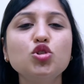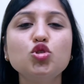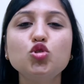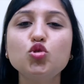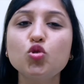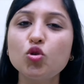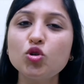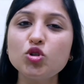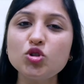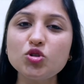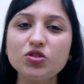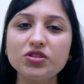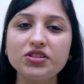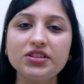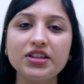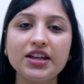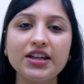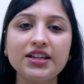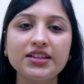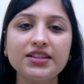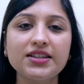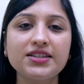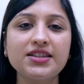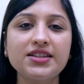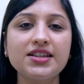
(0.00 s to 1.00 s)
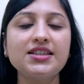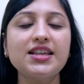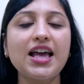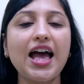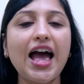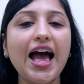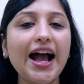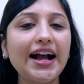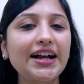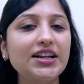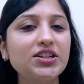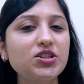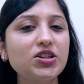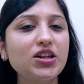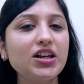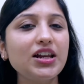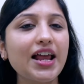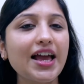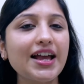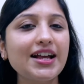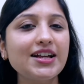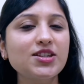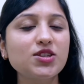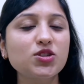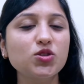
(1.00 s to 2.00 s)
Don't you think this is actually
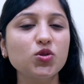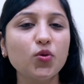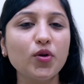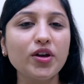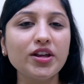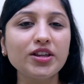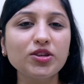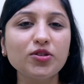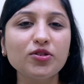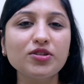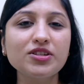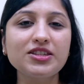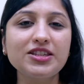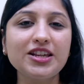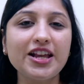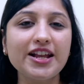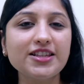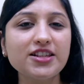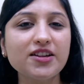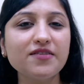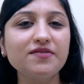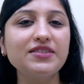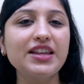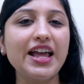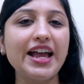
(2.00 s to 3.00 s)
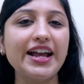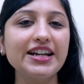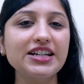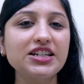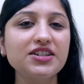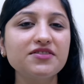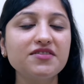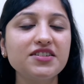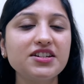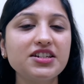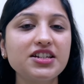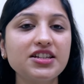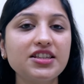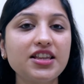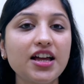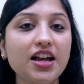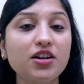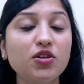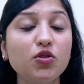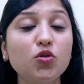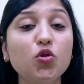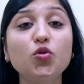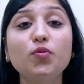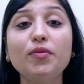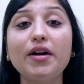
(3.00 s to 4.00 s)
like sowing those seeds of negativity
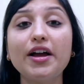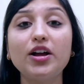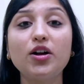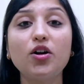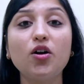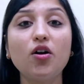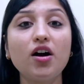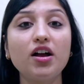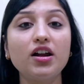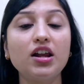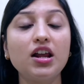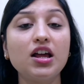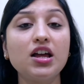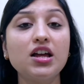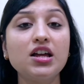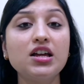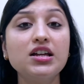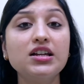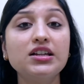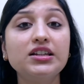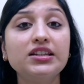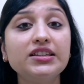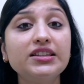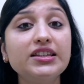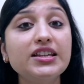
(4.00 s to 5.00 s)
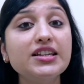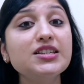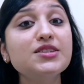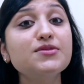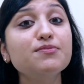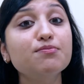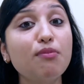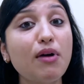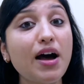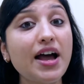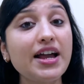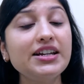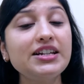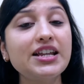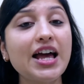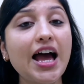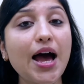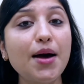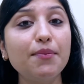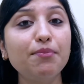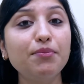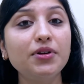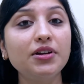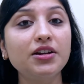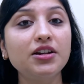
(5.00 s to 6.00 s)
that, oh my God, this might
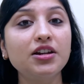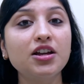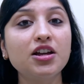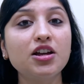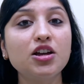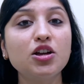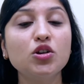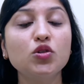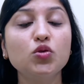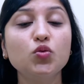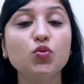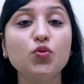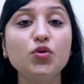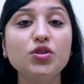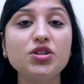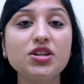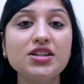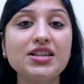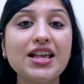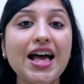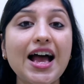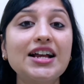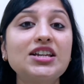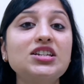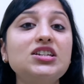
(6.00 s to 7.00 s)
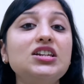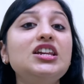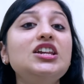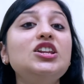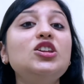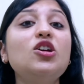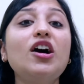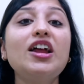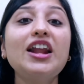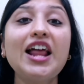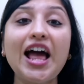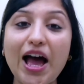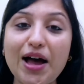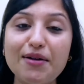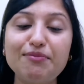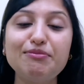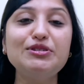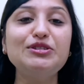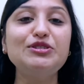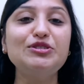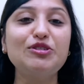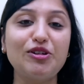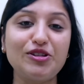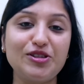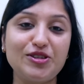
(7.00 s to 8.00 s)
happen, which has actually not
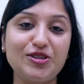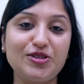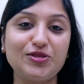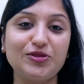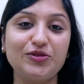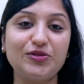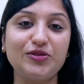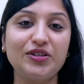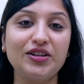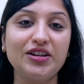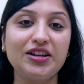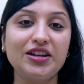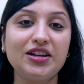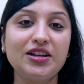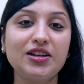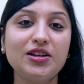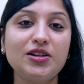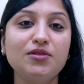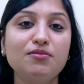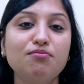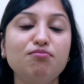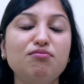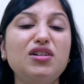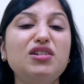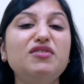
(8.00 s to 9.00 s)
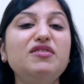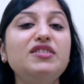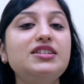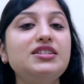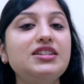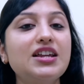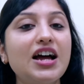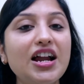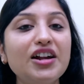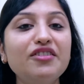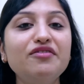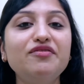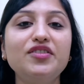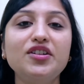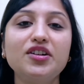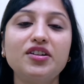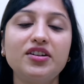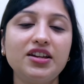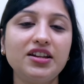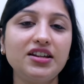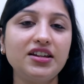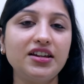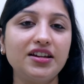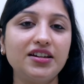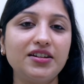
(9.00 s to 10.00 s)
happened also. But we start
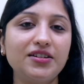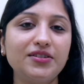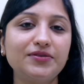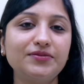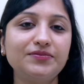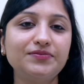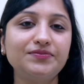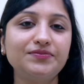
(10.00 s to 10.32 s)
fearing it.